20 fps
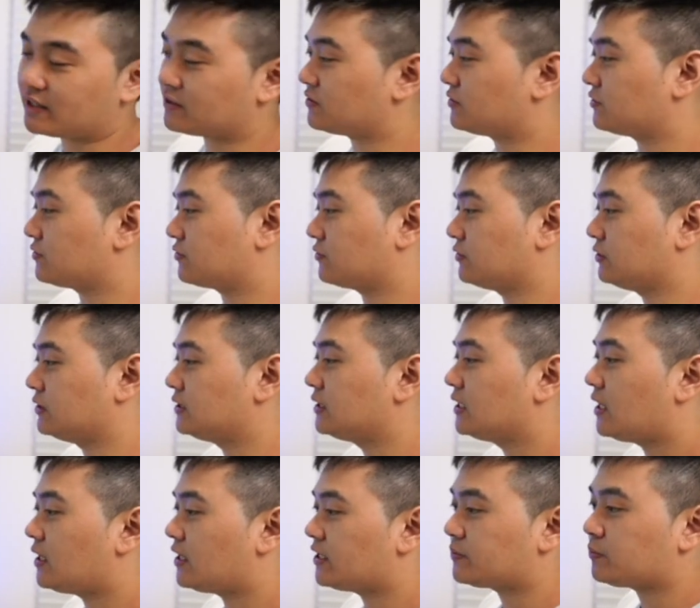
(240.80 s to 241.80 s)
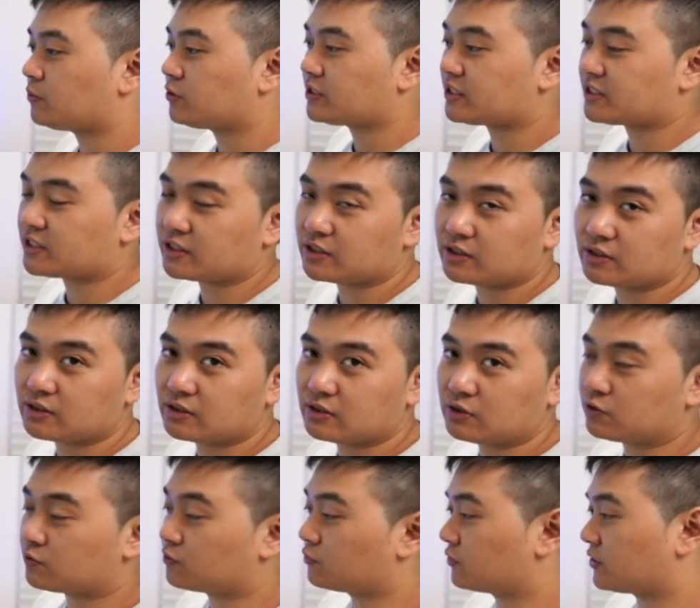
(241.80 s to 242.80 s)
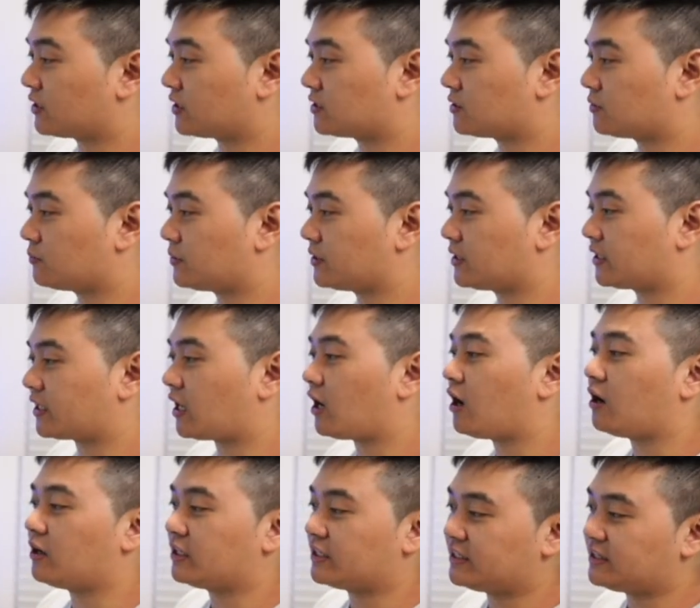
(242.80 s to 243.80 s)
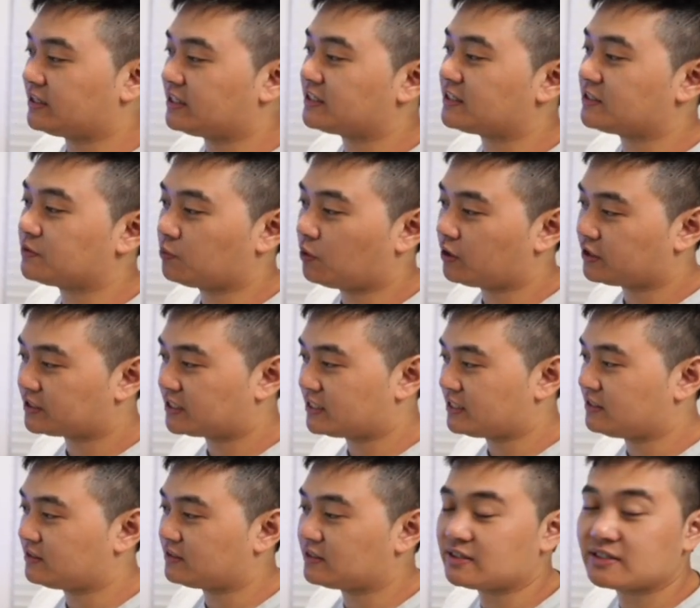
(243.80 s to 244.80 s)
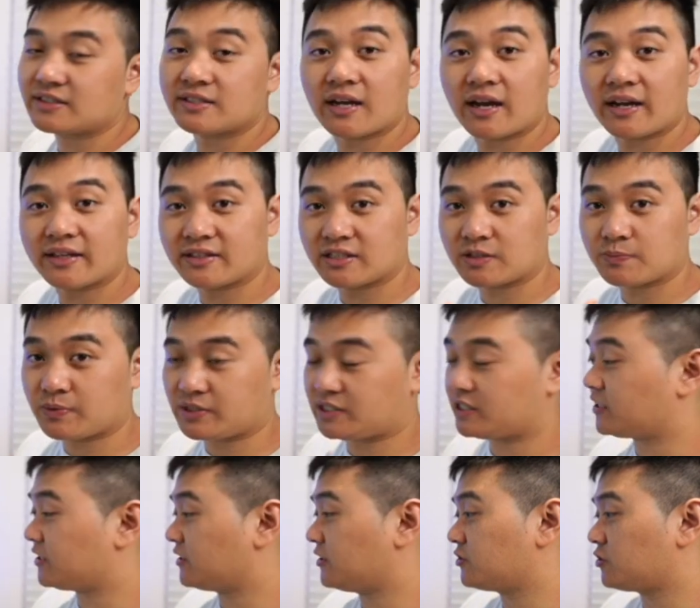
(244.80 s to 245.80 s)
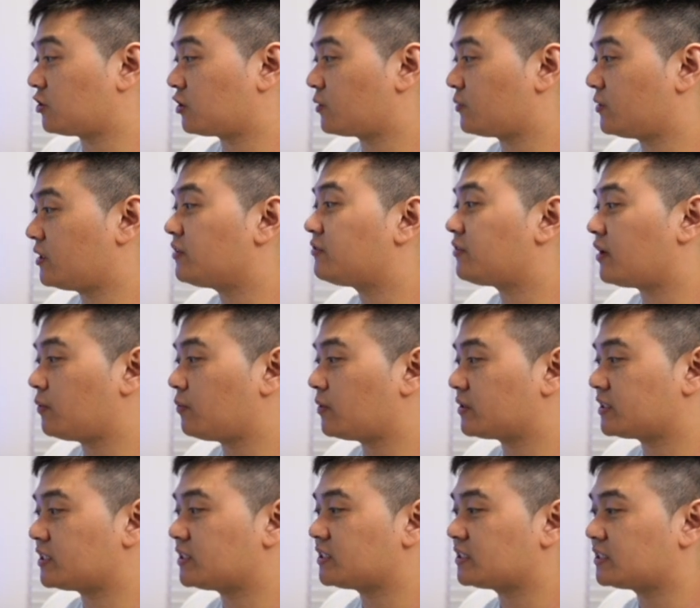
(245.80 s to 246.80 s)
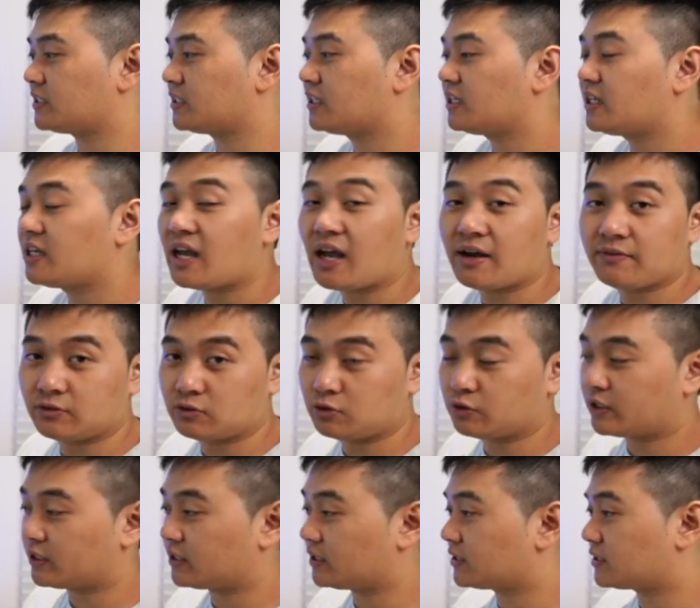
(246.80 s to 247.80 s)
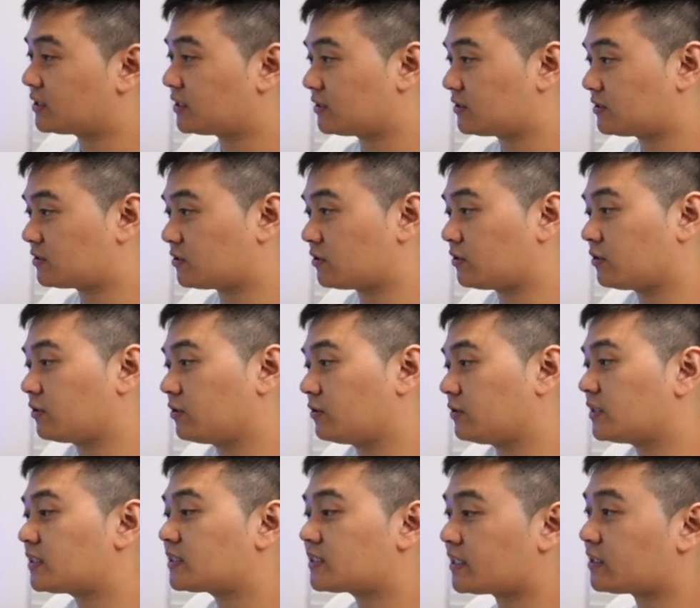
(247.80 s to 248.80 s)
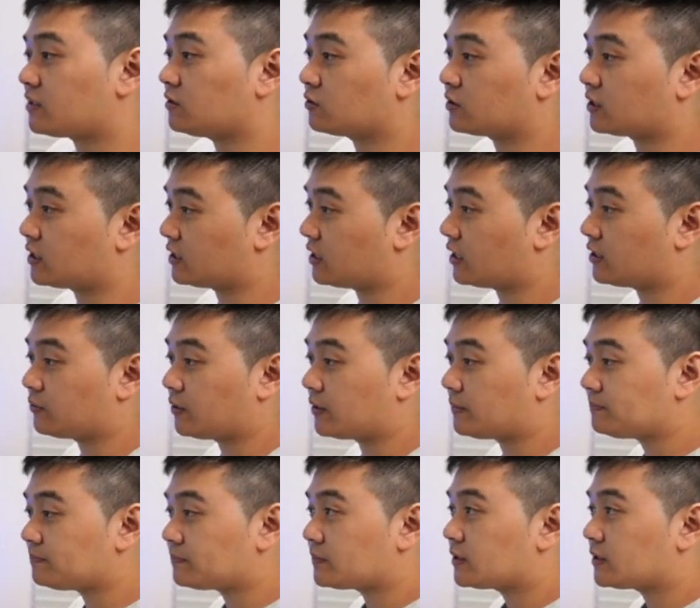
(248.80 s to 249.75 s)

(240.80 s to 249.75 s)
useful. It's more just a useful thing to be like, this is what is inside this particular document if I wanted to have a look at it. So let's take a look at another one.